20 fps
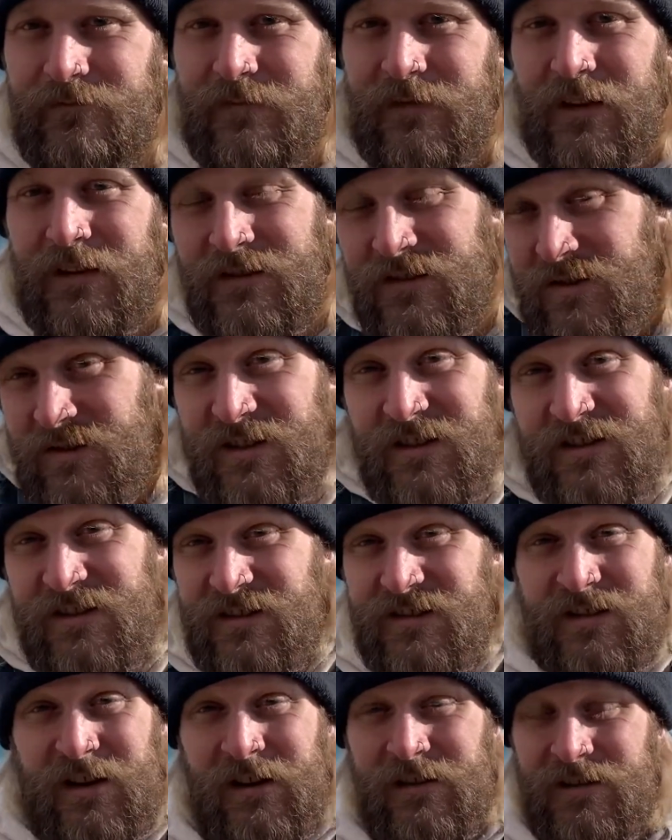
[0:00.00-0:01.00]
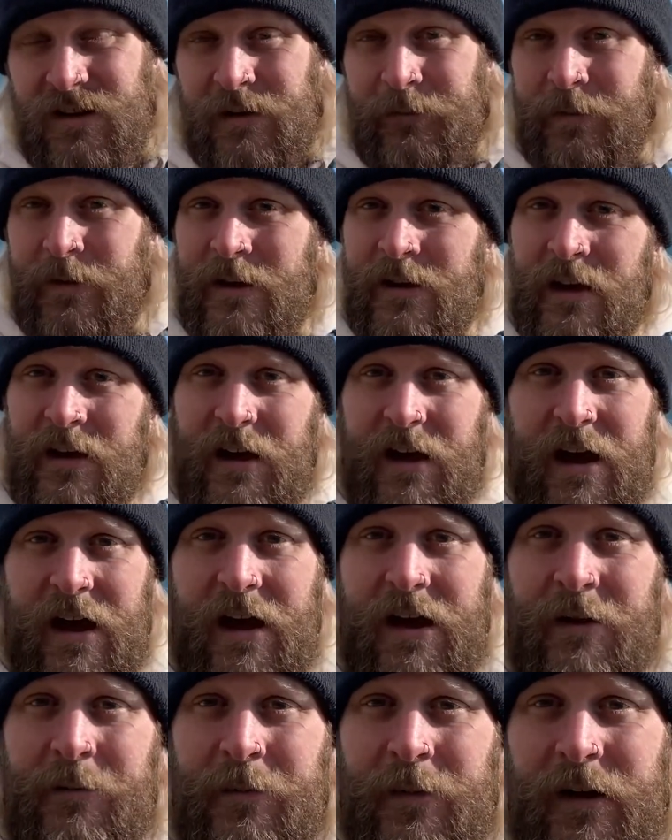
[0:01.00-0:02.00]
And so Jesus turns up
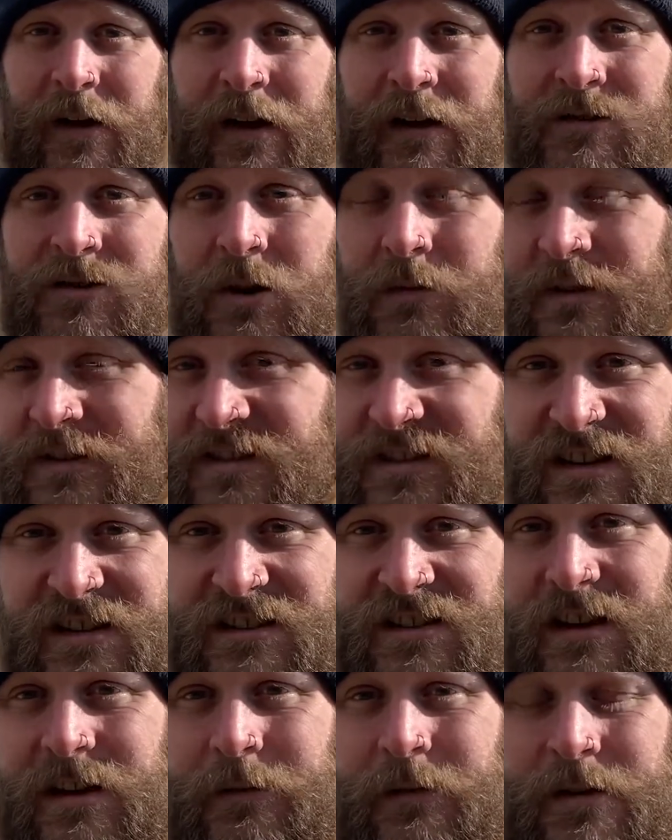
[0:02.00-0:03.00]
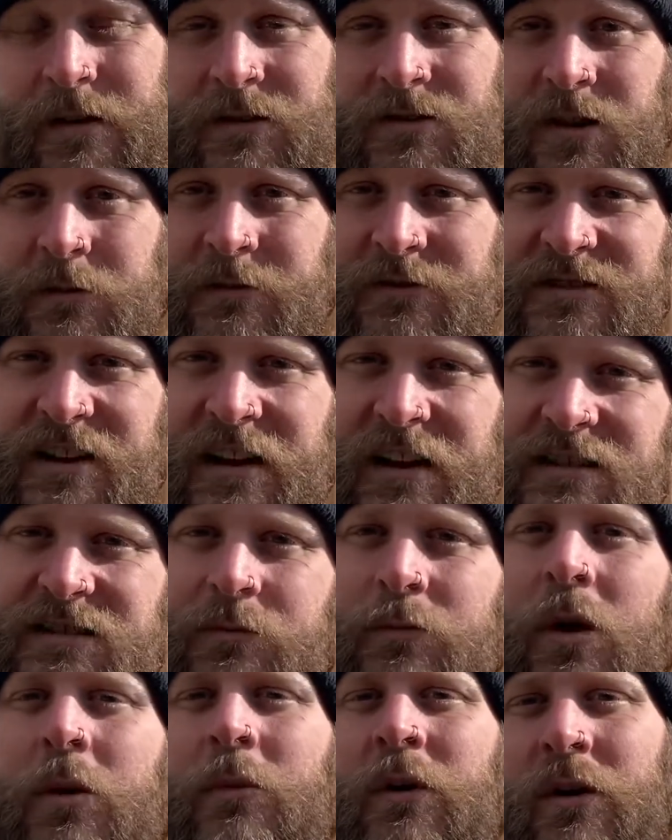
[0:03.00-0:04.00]
and Thomas sees it, and Thomas has a
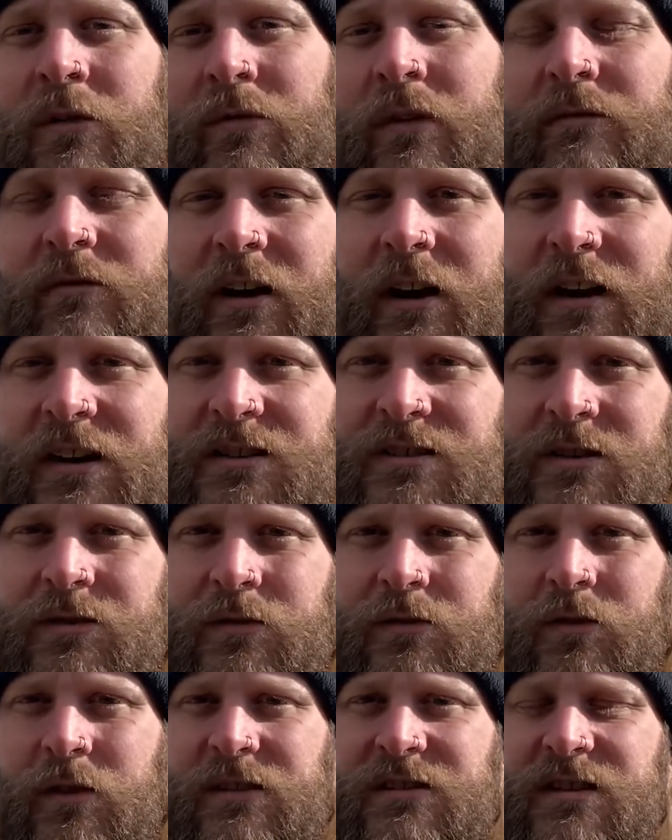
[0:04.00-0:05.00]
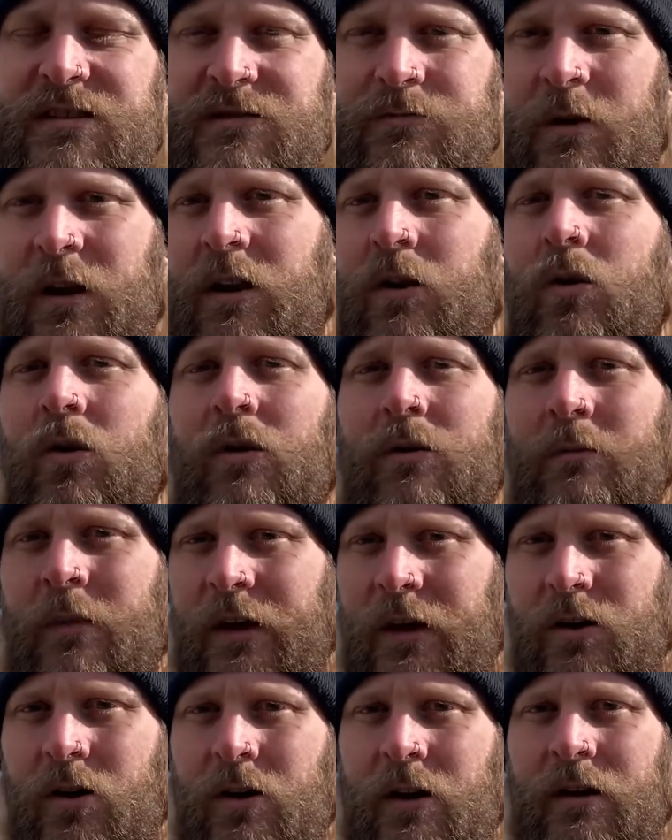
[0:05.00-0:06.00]
moment of revelation where he says, my Lord and my
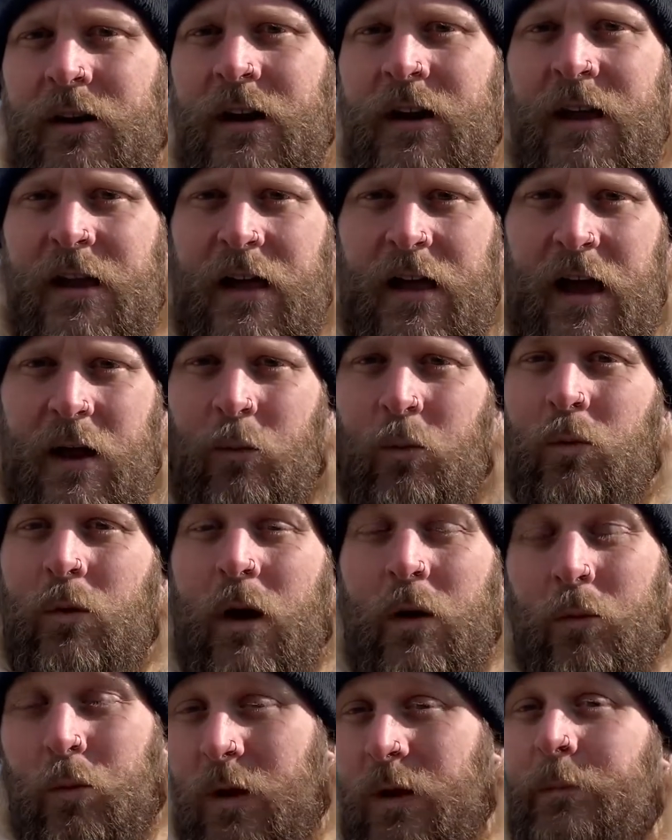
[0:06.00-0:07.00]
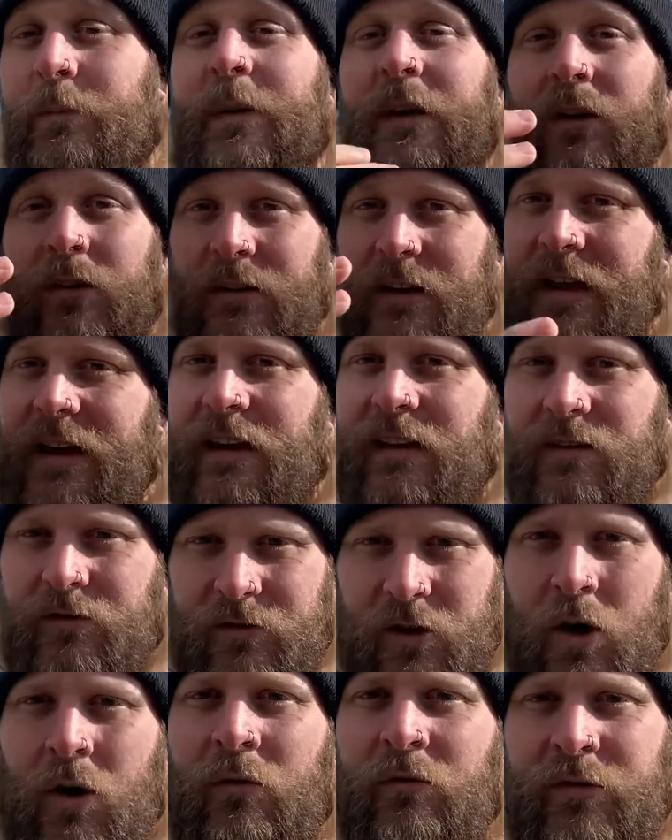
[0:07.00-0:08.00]
God. And we build layers of
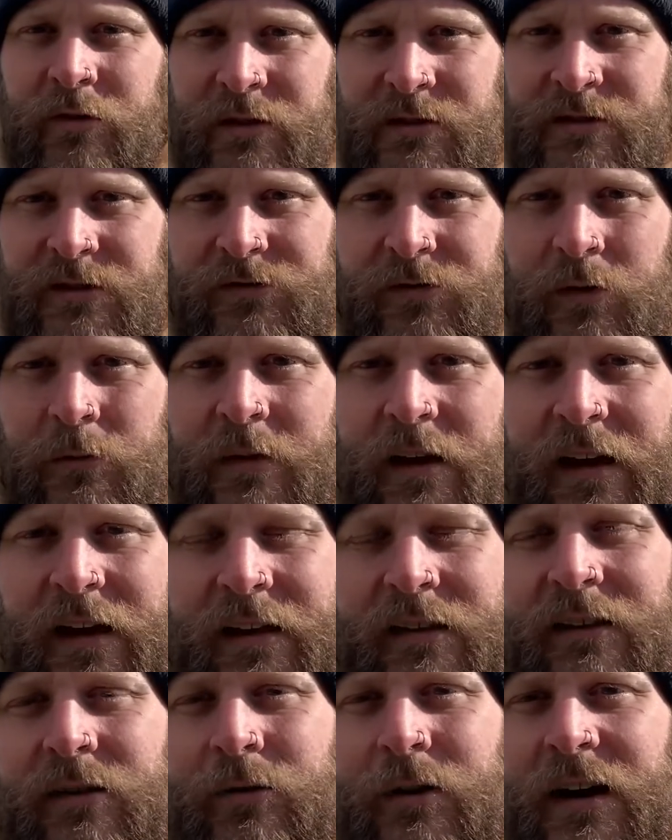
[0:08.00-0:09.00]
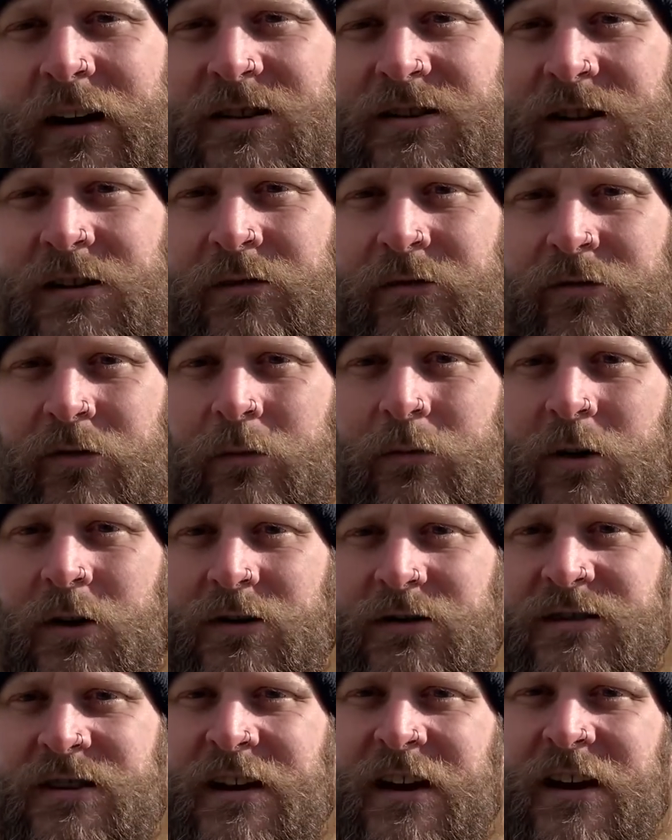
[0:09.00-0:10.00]
confidence from that interaction and from
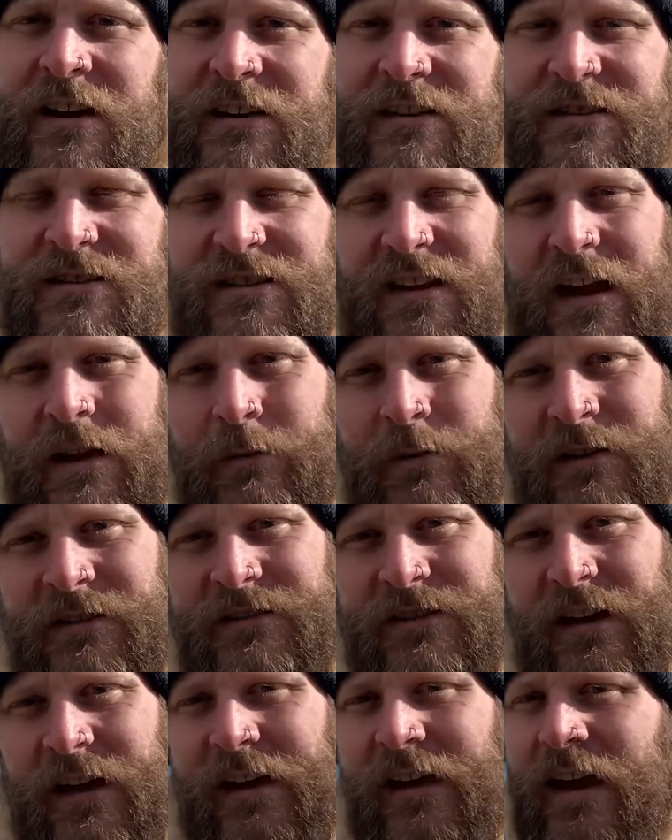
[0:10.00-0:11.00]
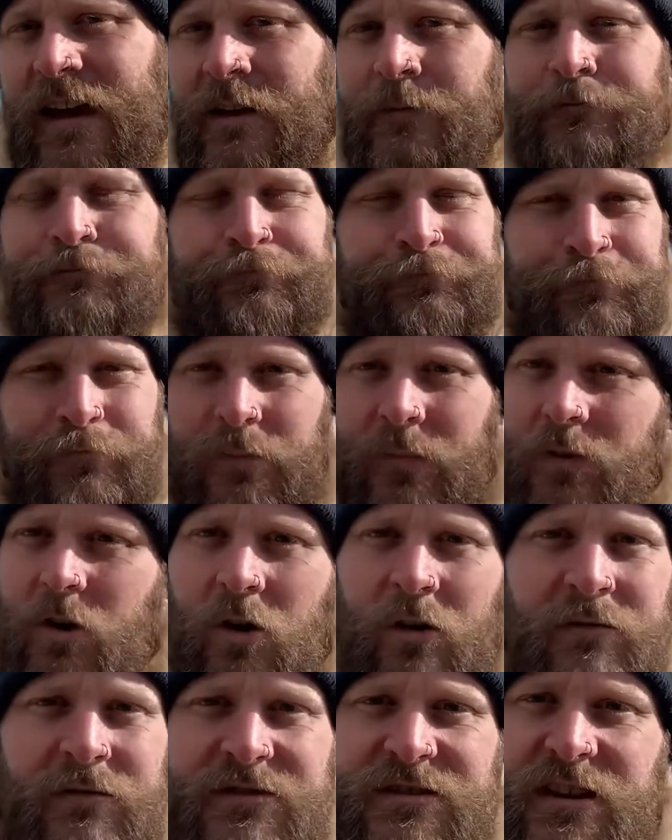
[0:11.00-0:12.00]
those statements. Again,
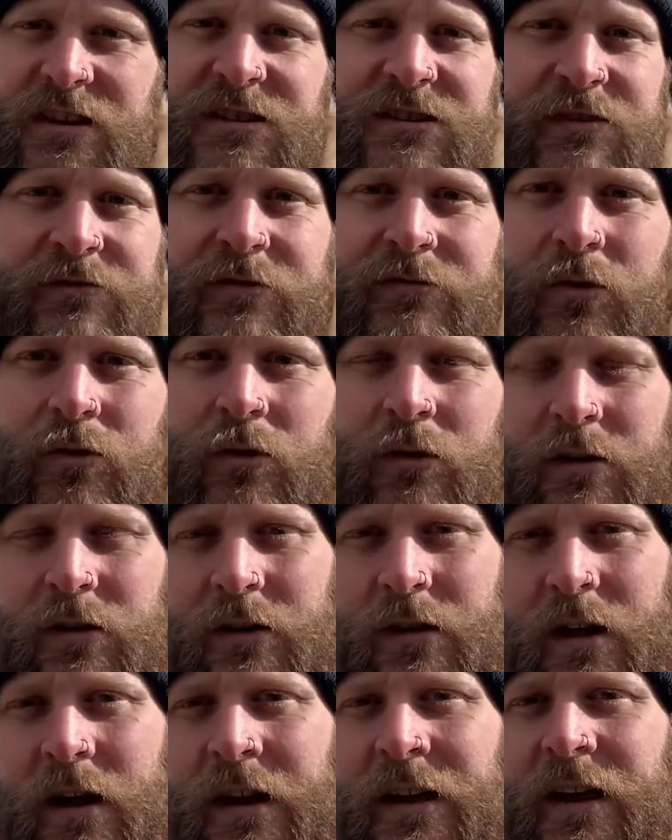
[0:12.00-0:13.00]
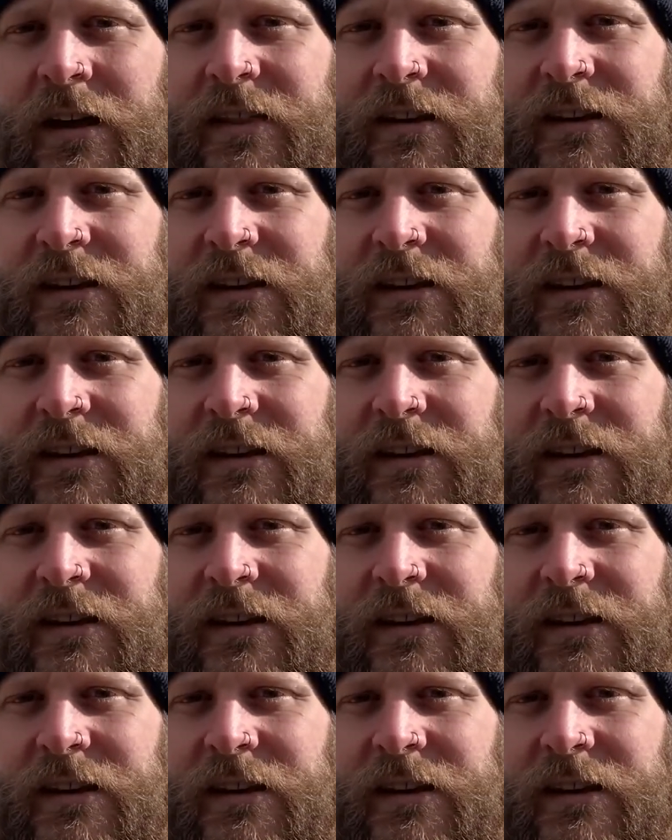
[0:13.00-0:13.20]
conversation for another